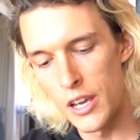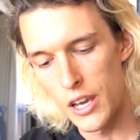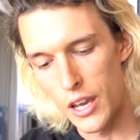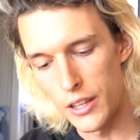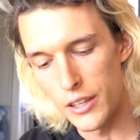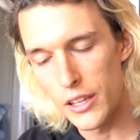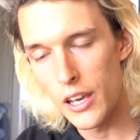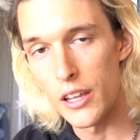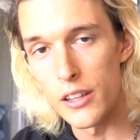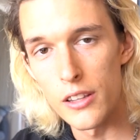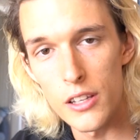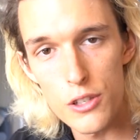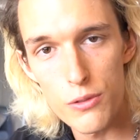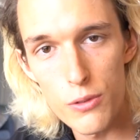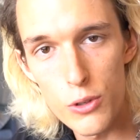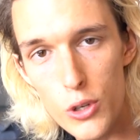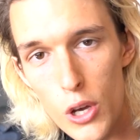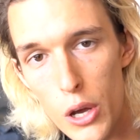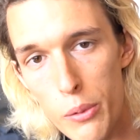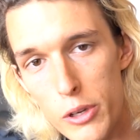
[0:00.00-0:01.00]
And yeah, in this
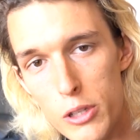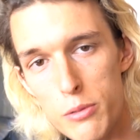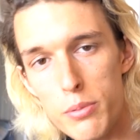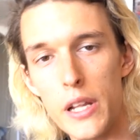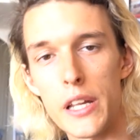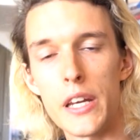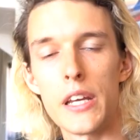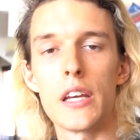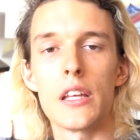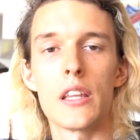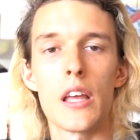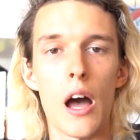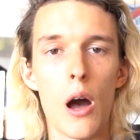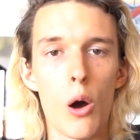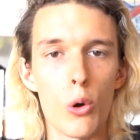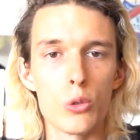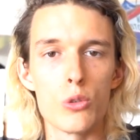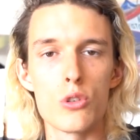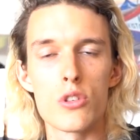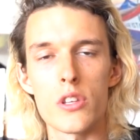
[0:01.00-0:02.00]
video I'm explaining it,
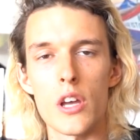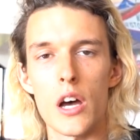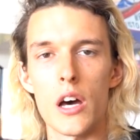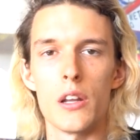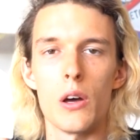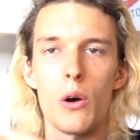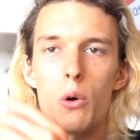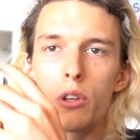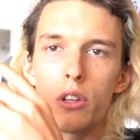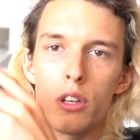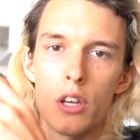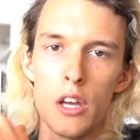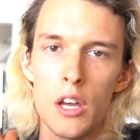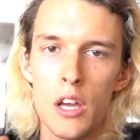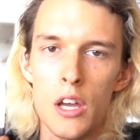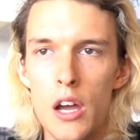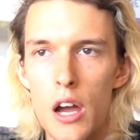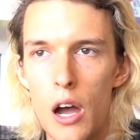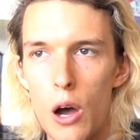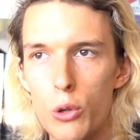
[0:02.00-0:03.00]
how to start out,
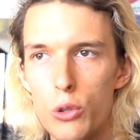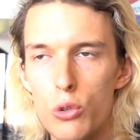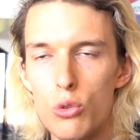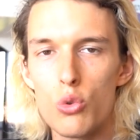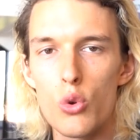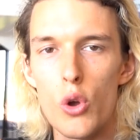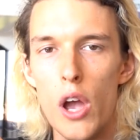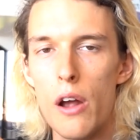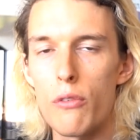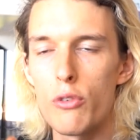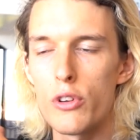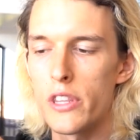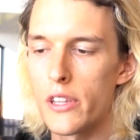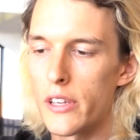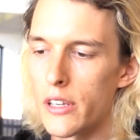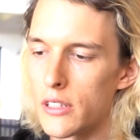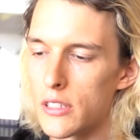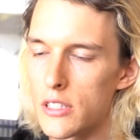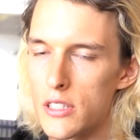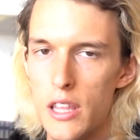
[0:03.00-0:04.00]
how to do
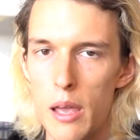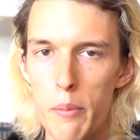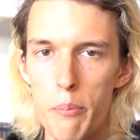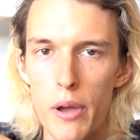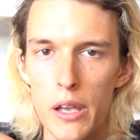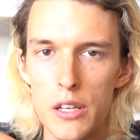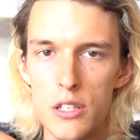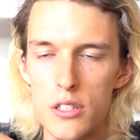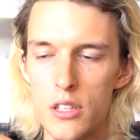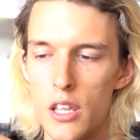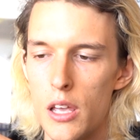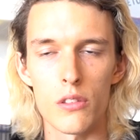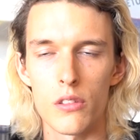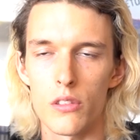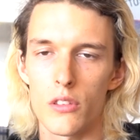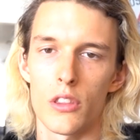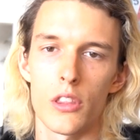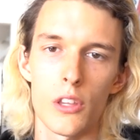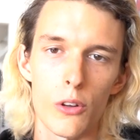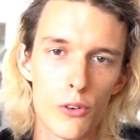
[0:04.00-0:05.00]
everything step by step.
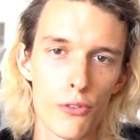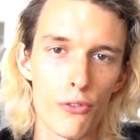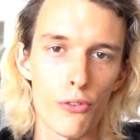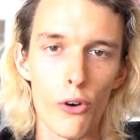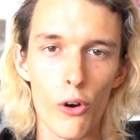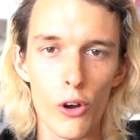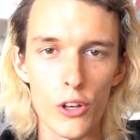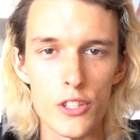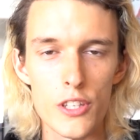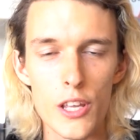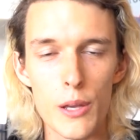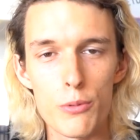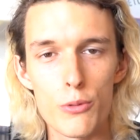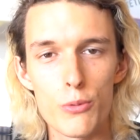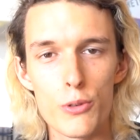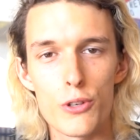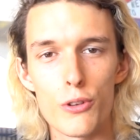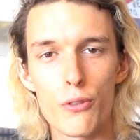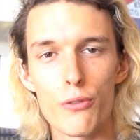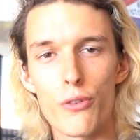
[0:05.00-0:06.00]
There are four
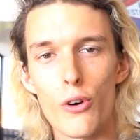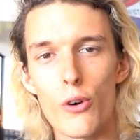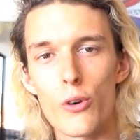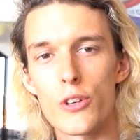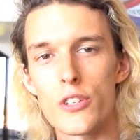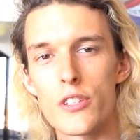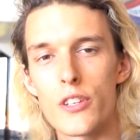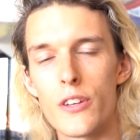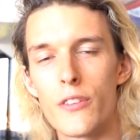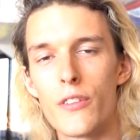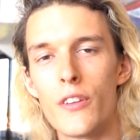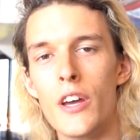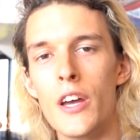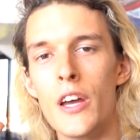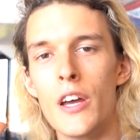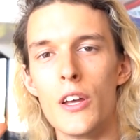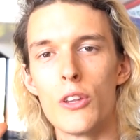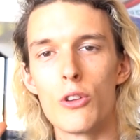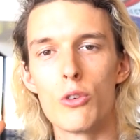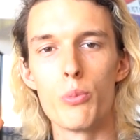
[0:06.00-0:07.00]
steps we should focus on
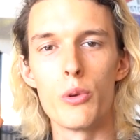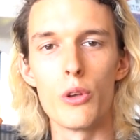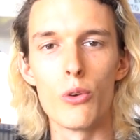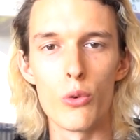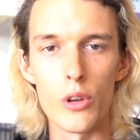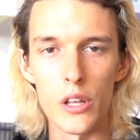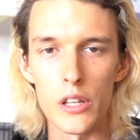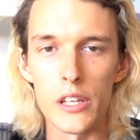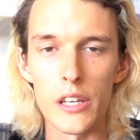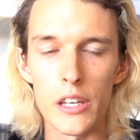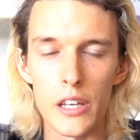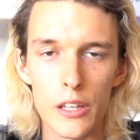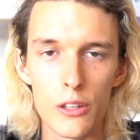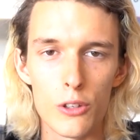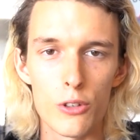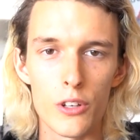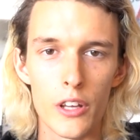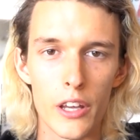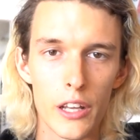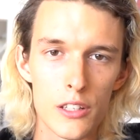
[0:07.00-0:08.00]
to be really
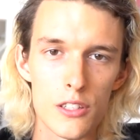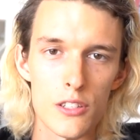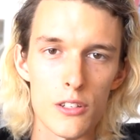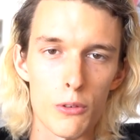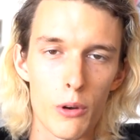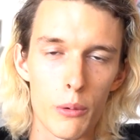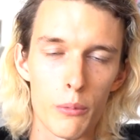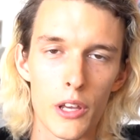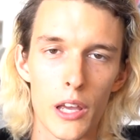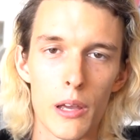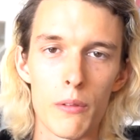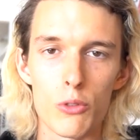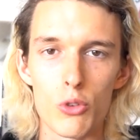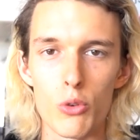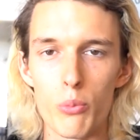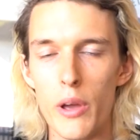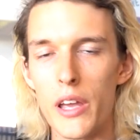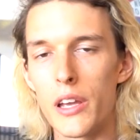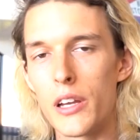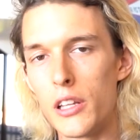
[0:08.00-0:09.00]
into the Instagram game,
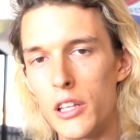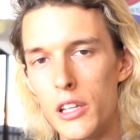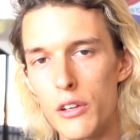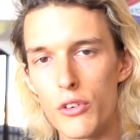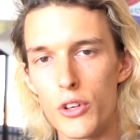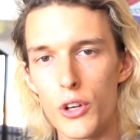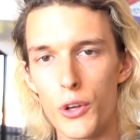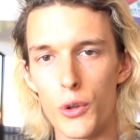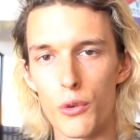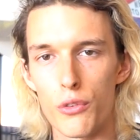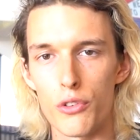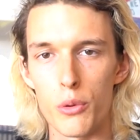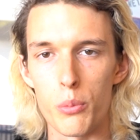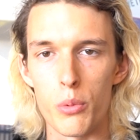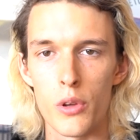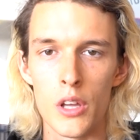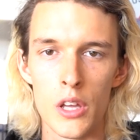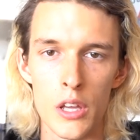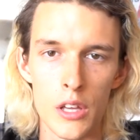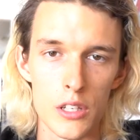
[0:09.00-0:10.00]
to make a living out of it.
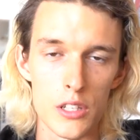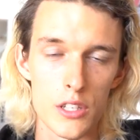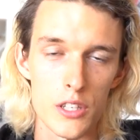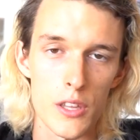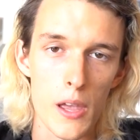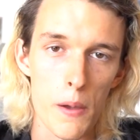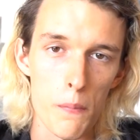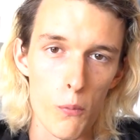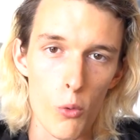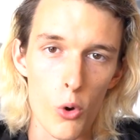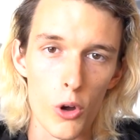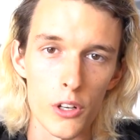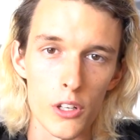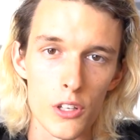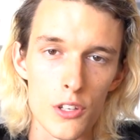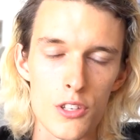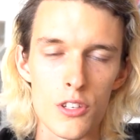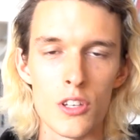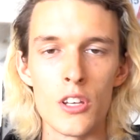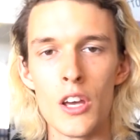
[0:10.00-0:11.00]
Step one
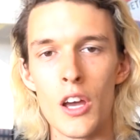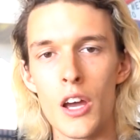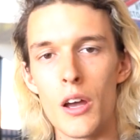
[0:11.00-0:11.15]
is